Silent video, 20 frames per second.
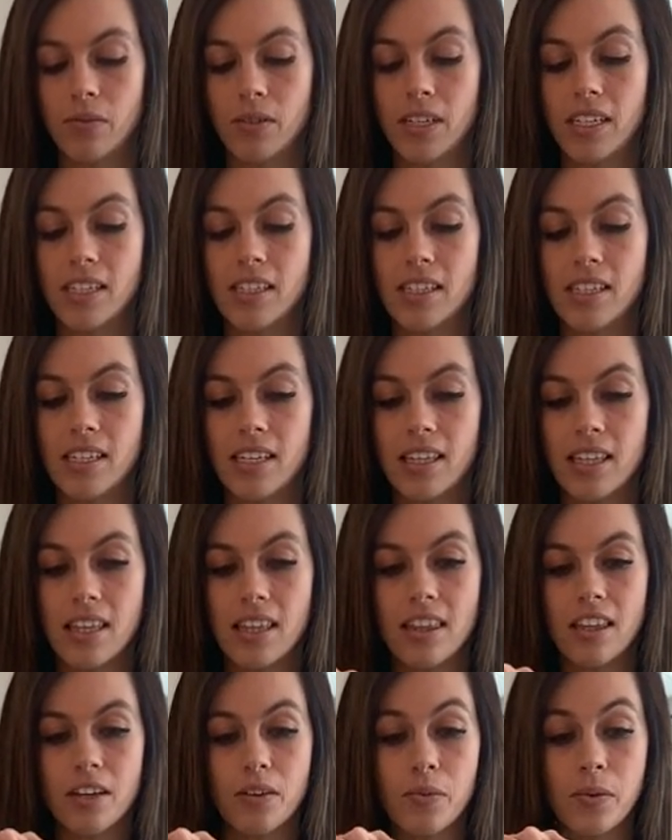We can see
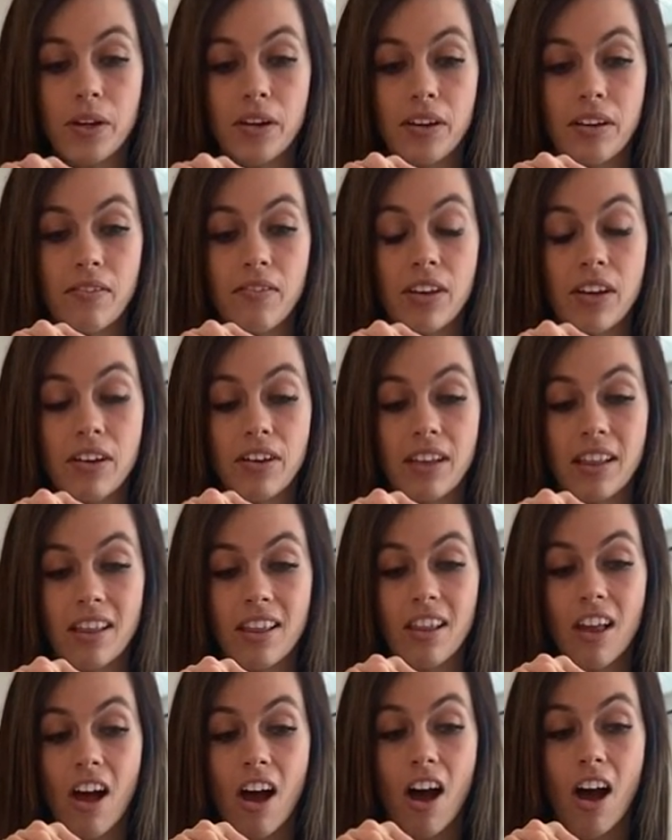that they're wearing very
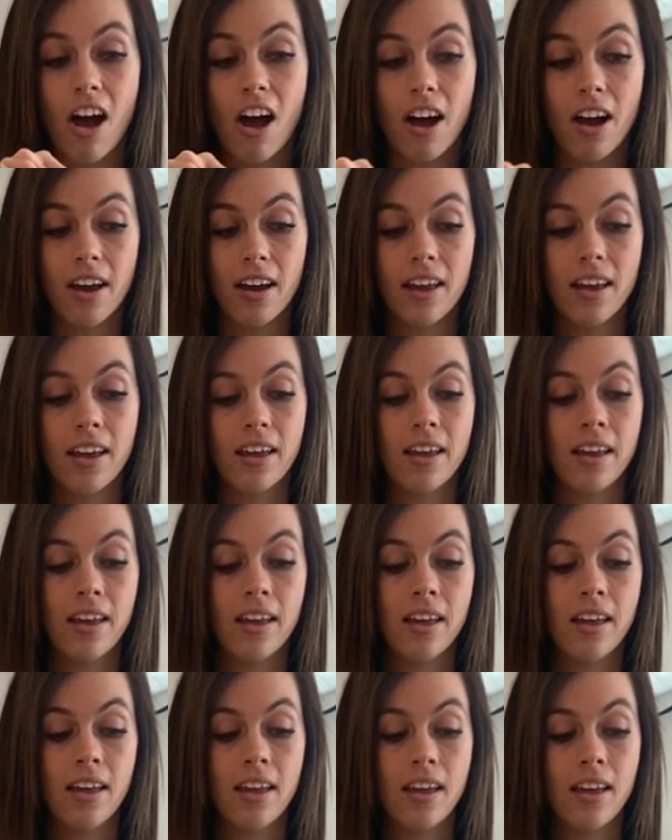long
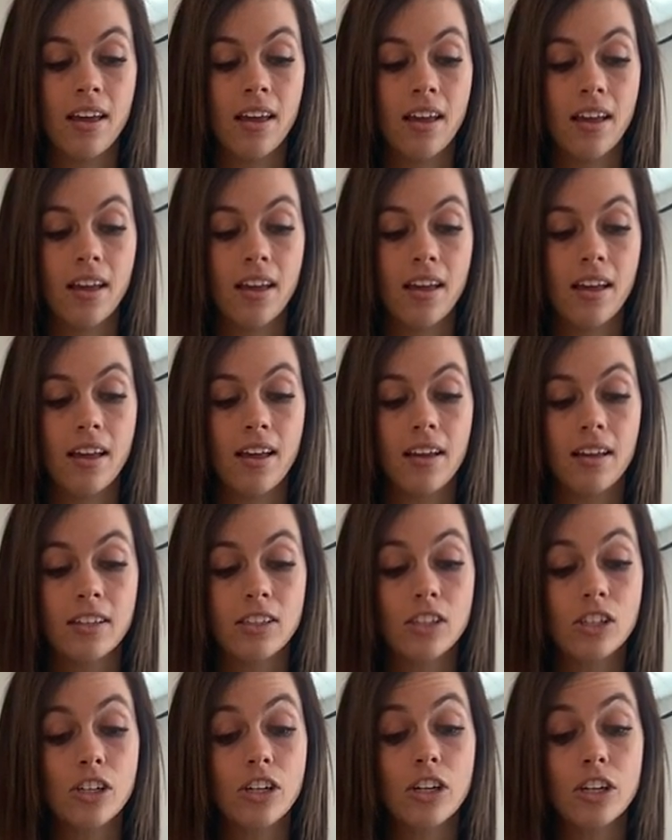
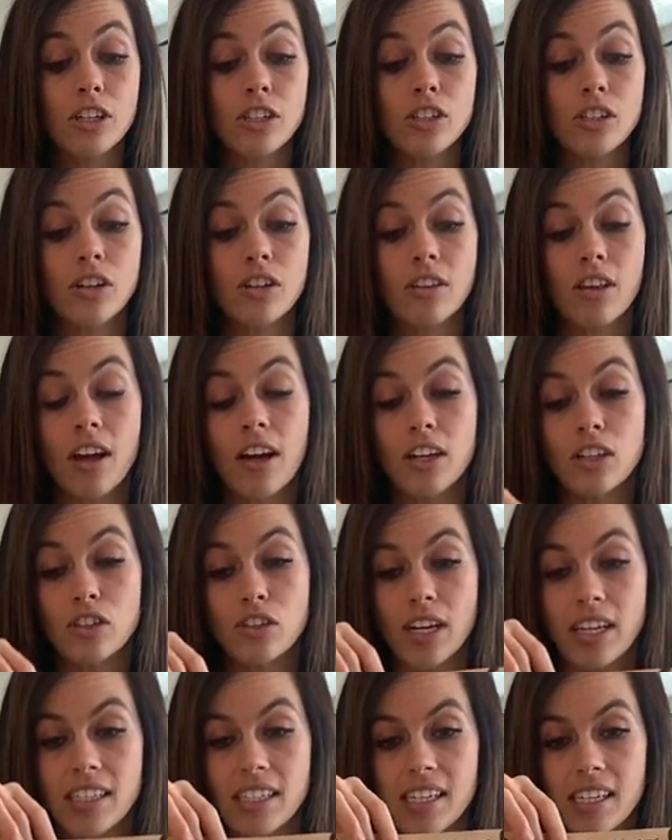skirts or long
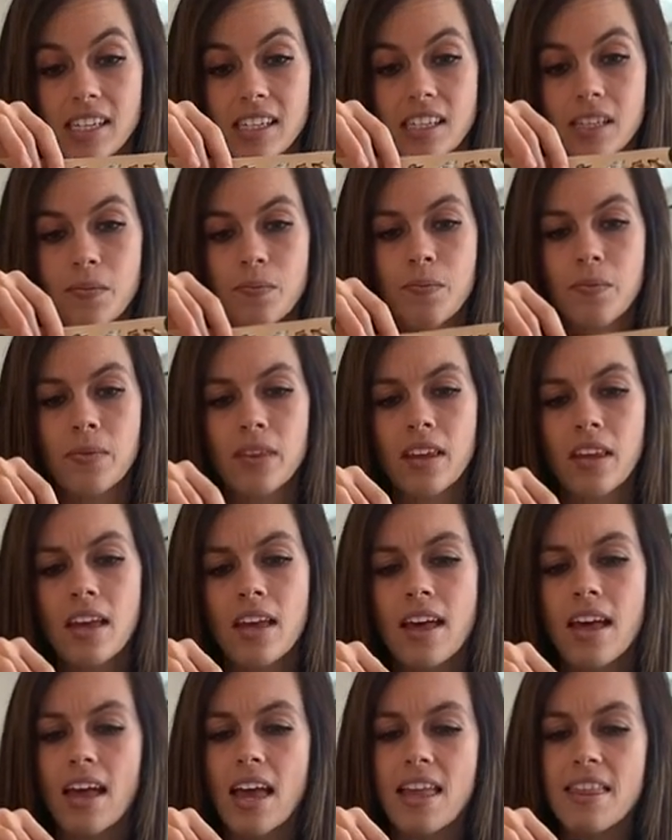dresses.
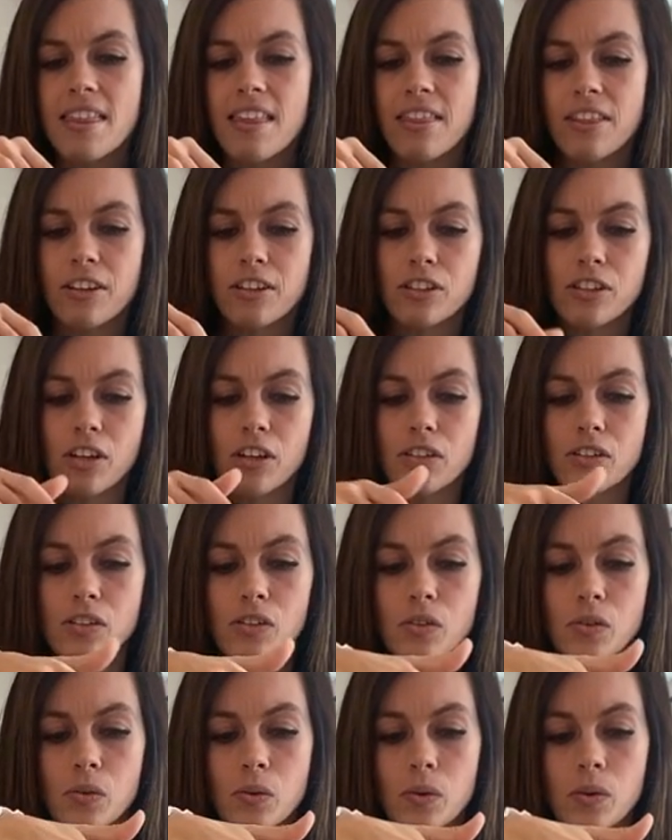And then there's
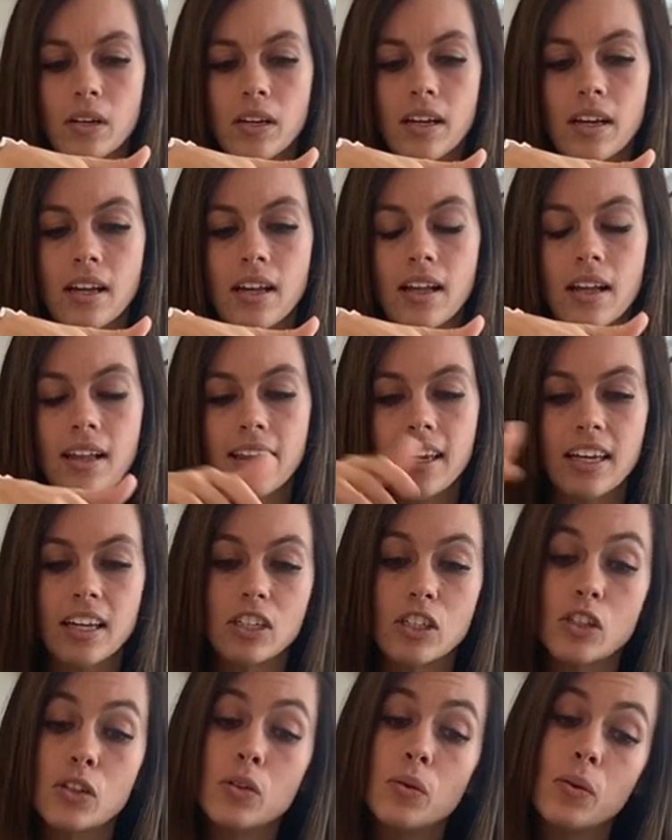also like a
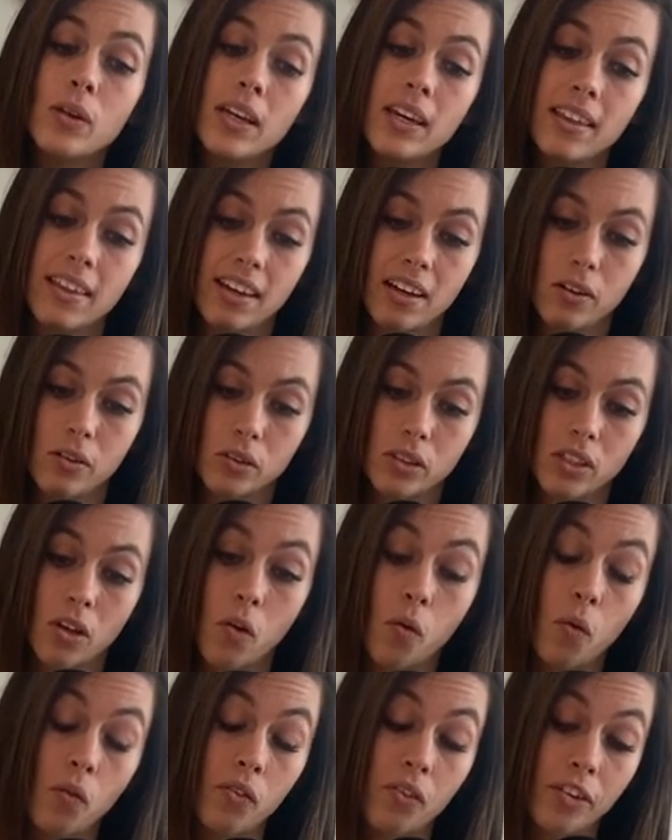tunic that goes
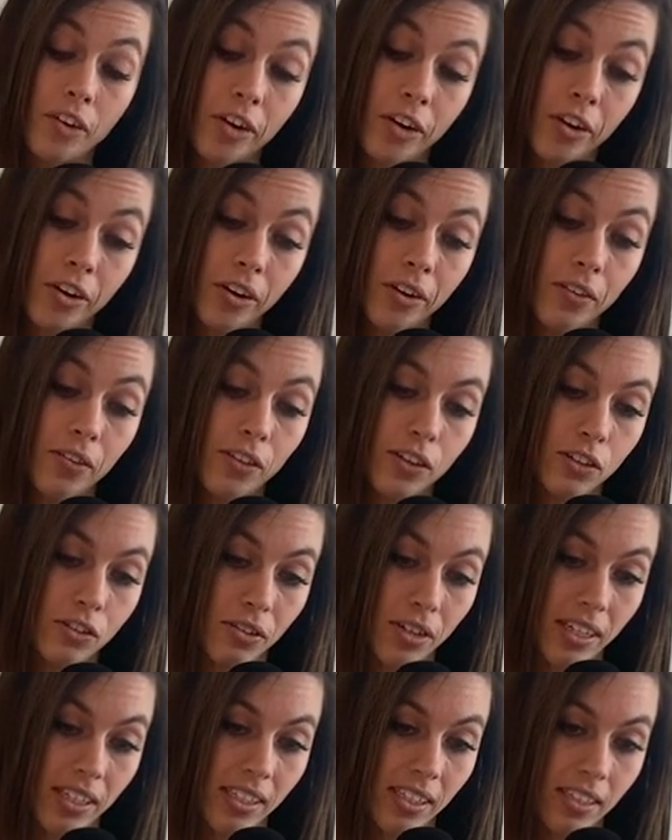
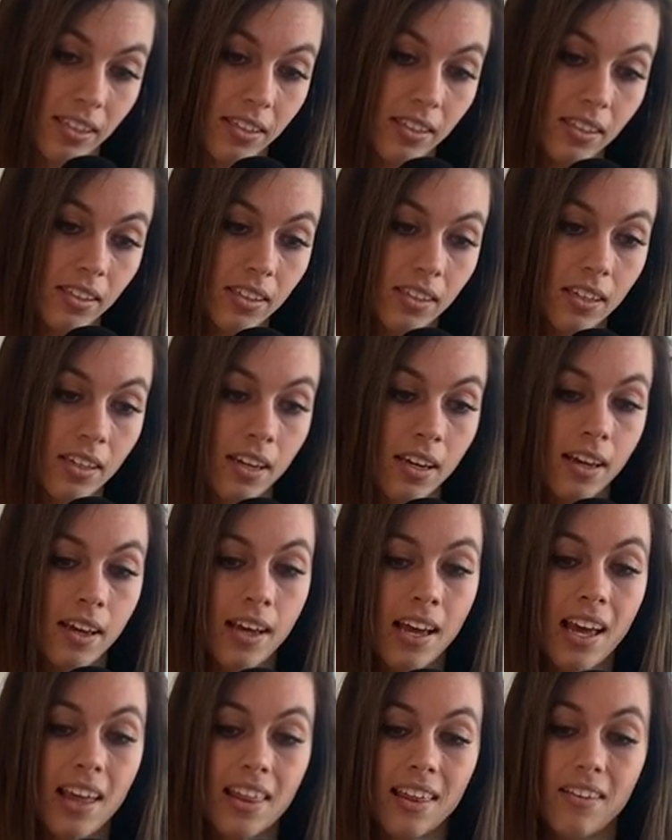dresses.
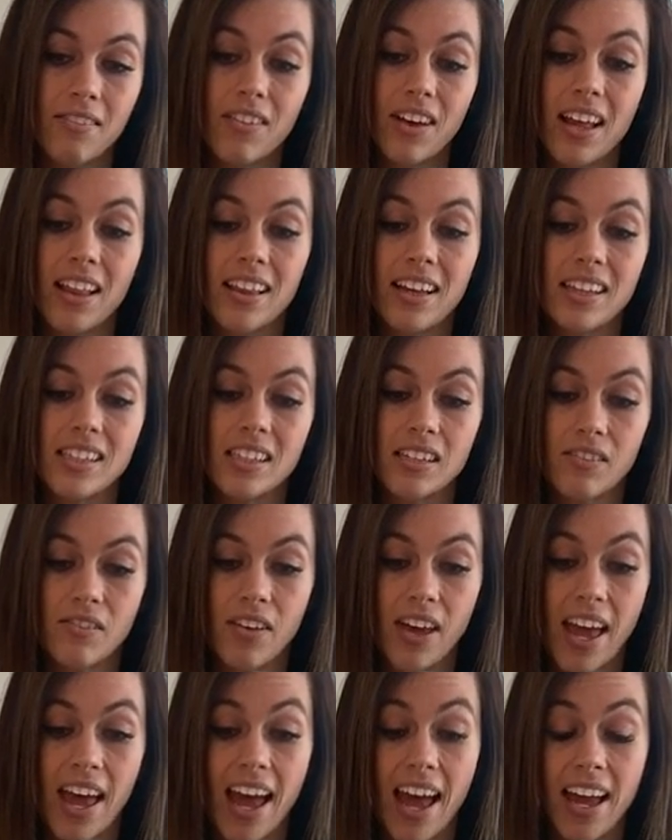They've got lots of
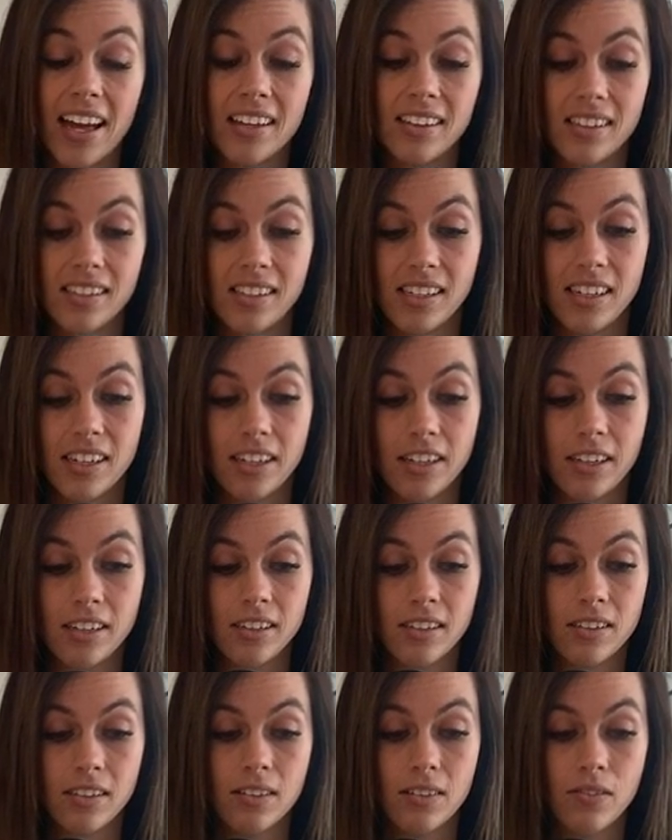hats here.
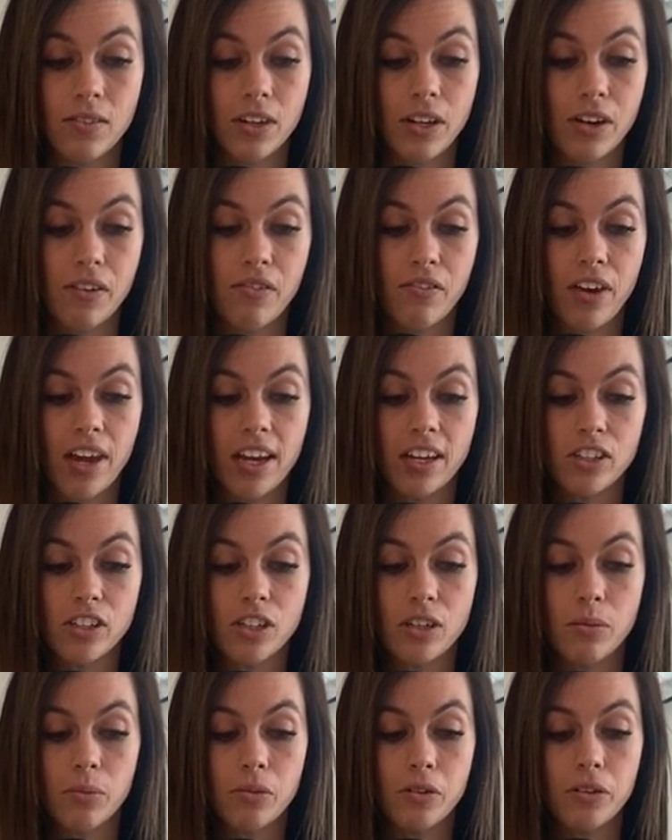It's very
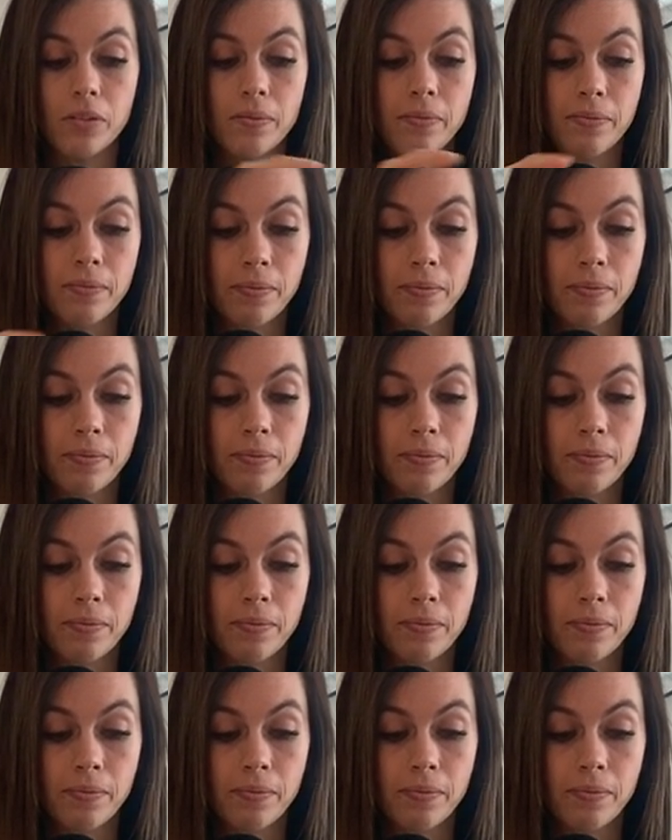fashionable.